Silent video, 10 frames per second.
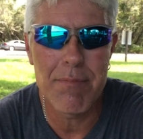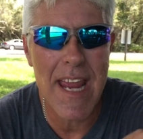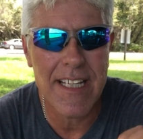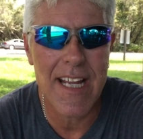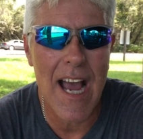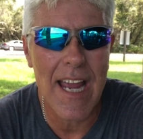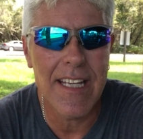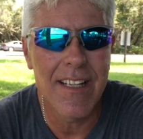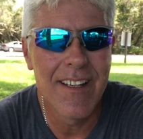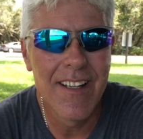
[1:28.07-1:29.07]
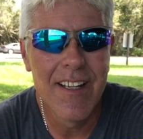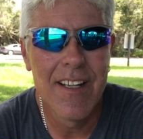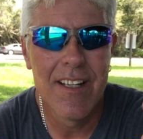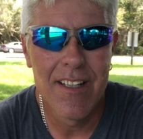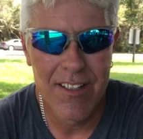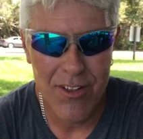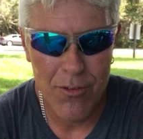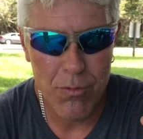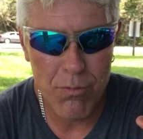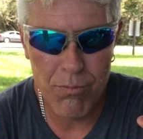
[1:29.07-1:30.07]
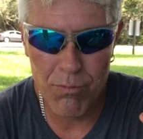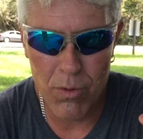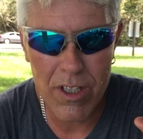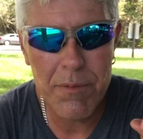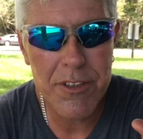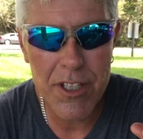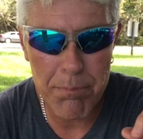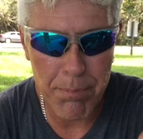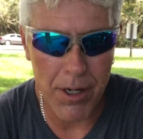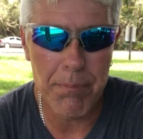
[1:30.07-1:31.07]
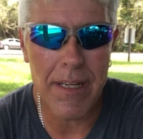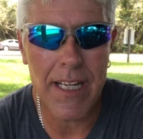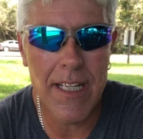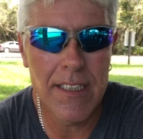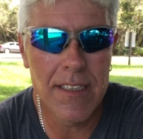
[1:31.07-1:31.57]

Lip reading: mankind. Welcome to the burpee.